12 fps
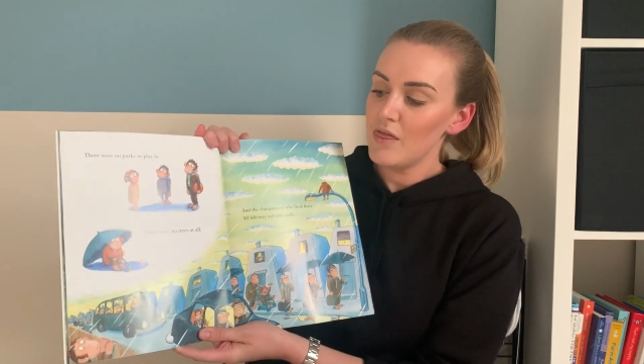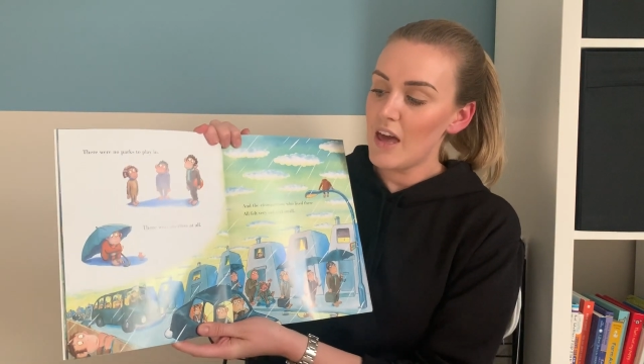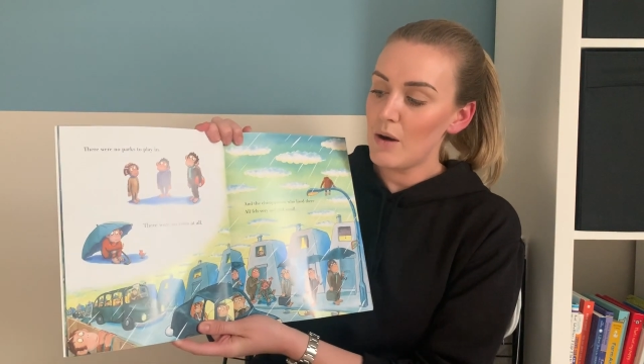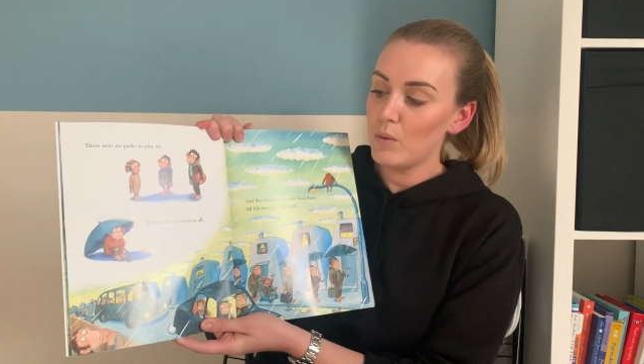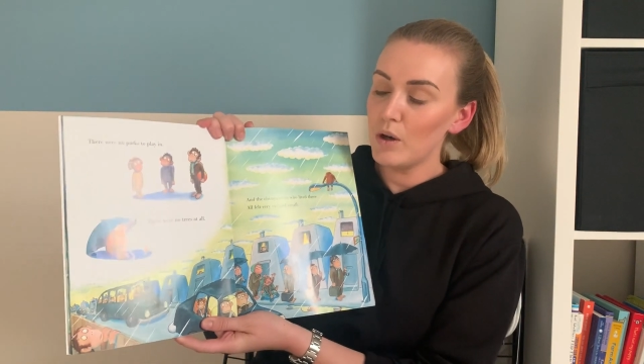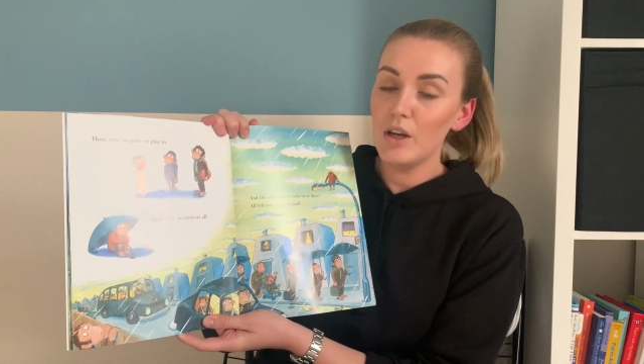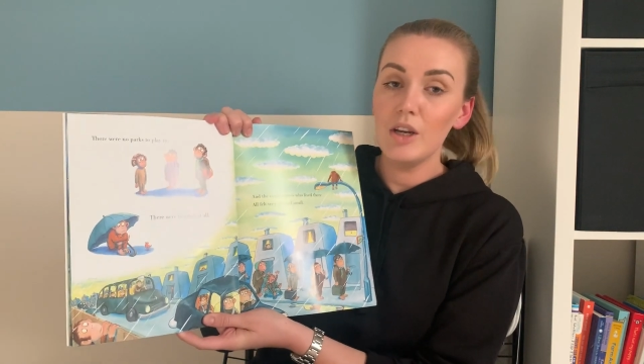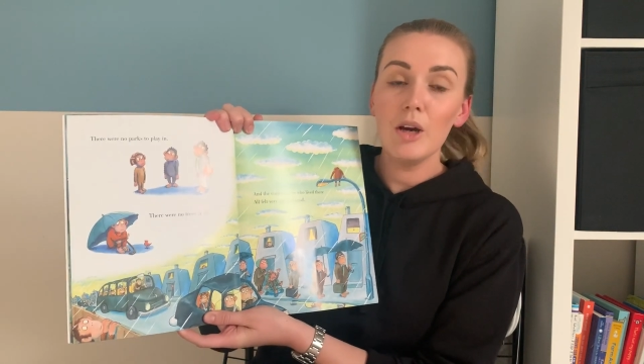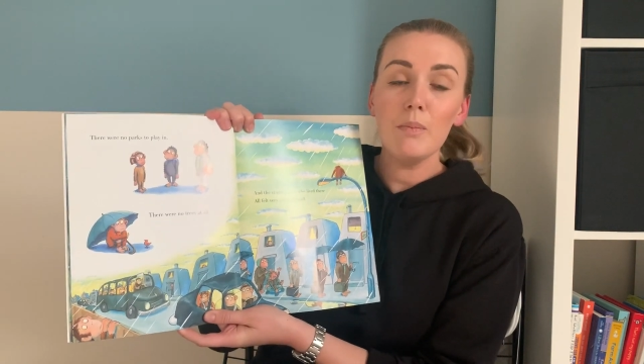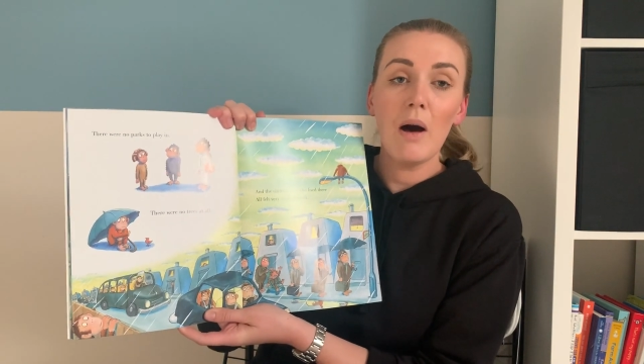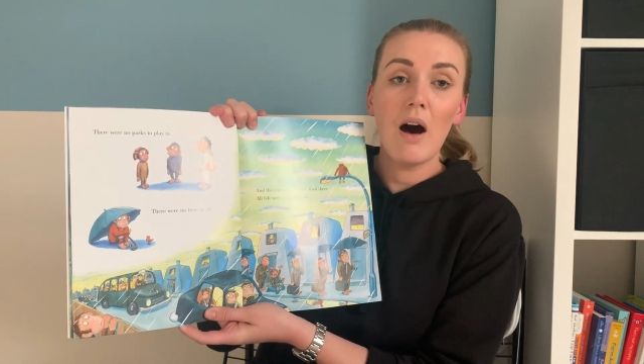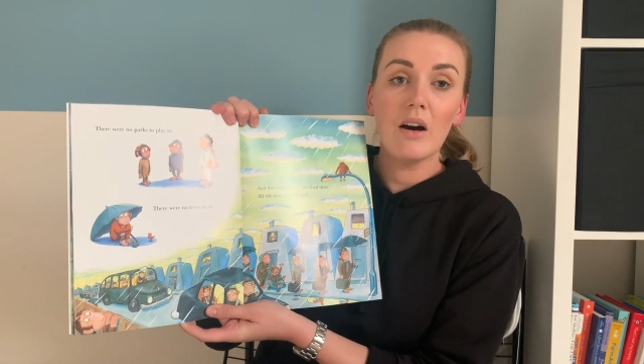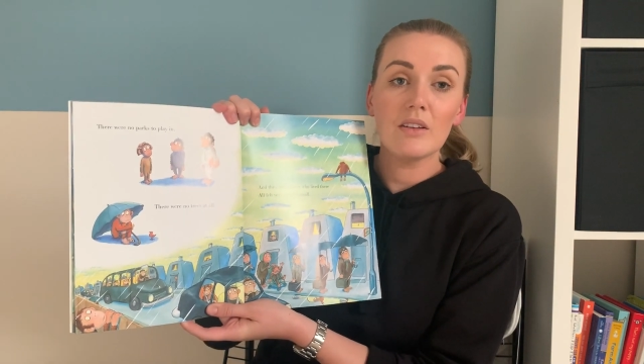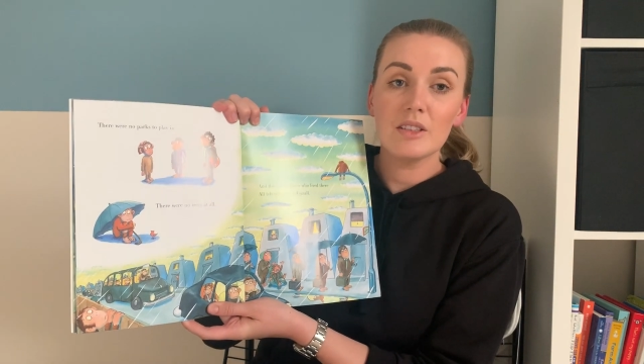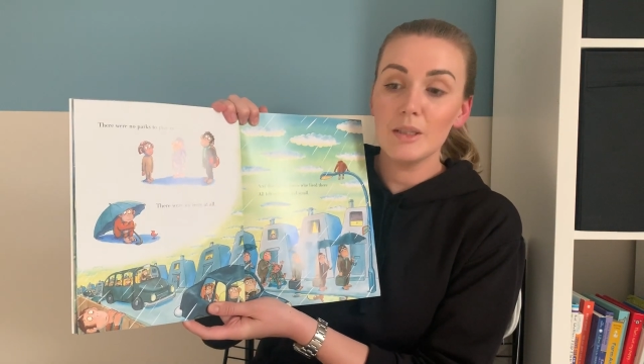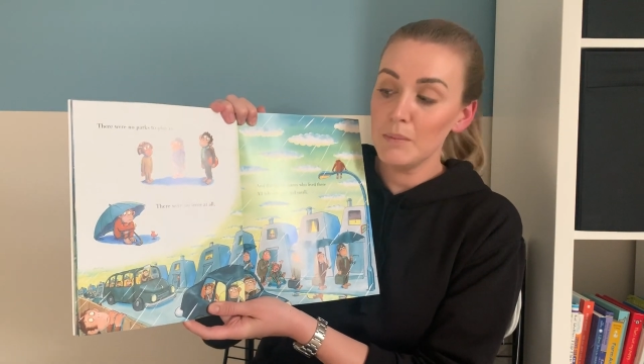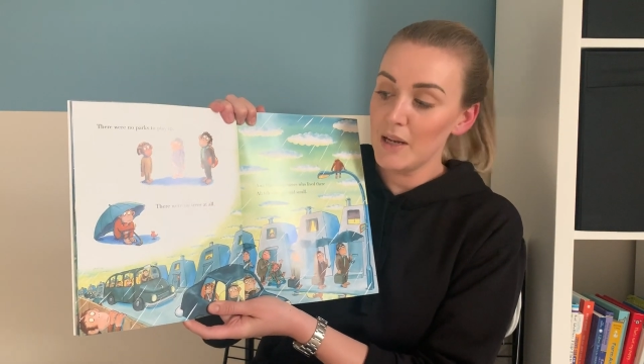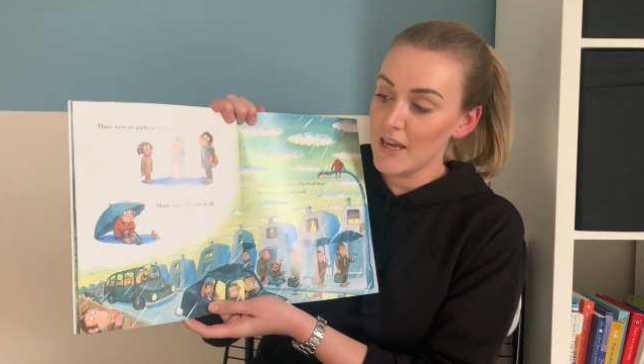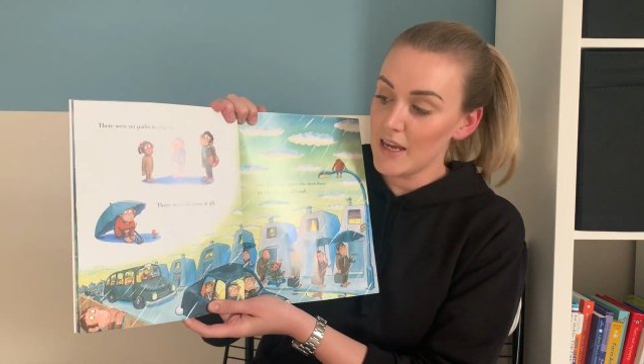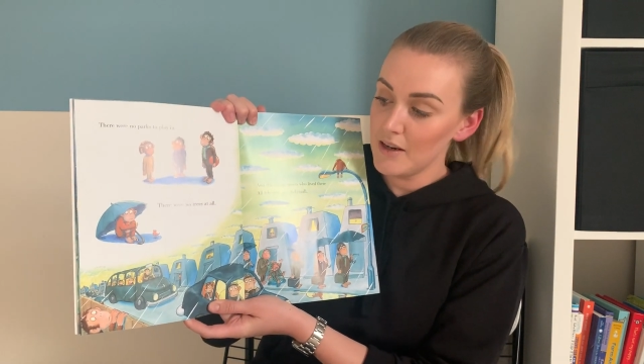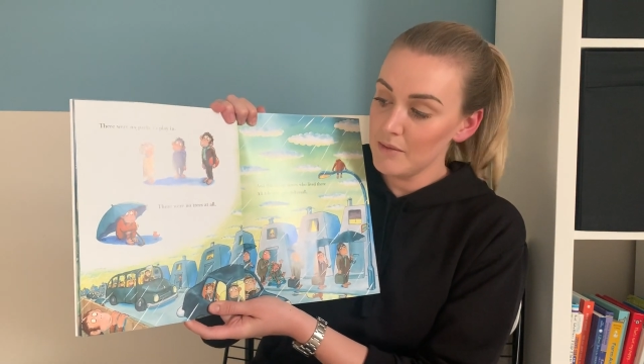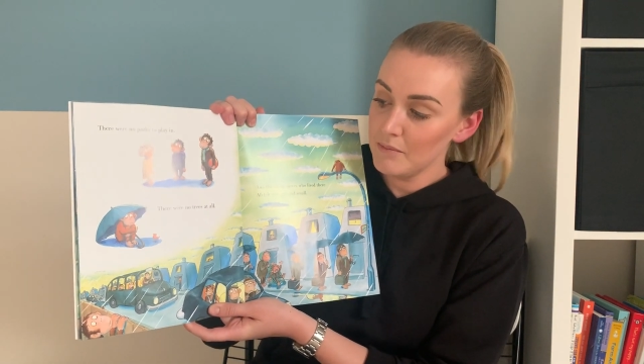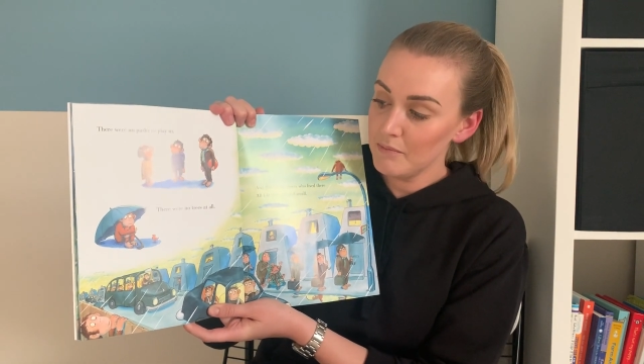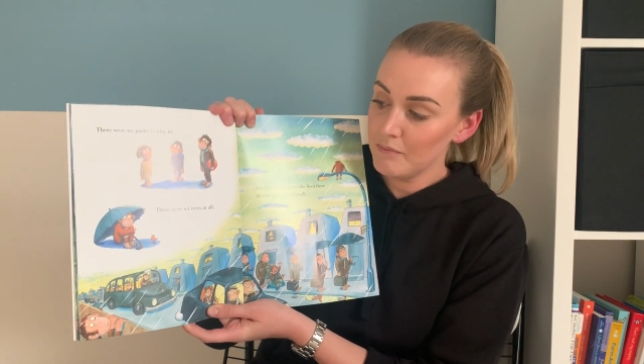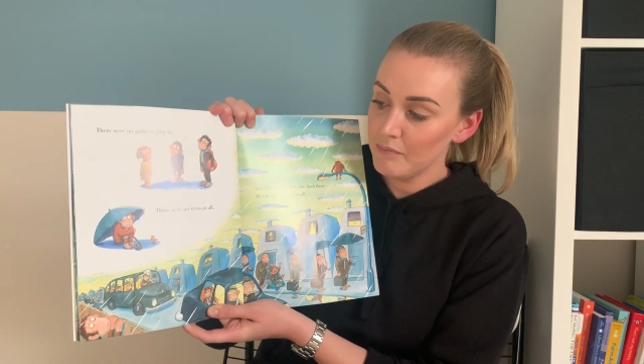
There were no parks to play in.